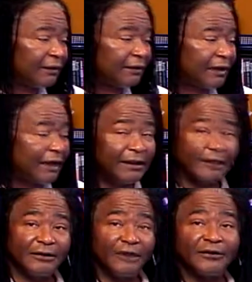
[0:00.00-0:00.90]
And then,
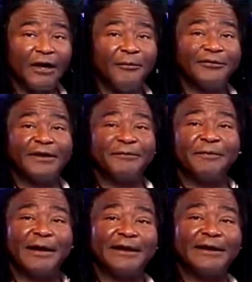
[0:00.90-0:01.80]
because almost
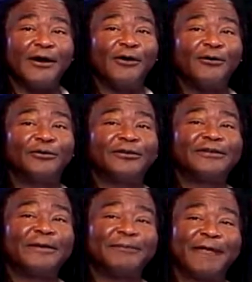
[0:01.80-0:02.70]
everybody goes, except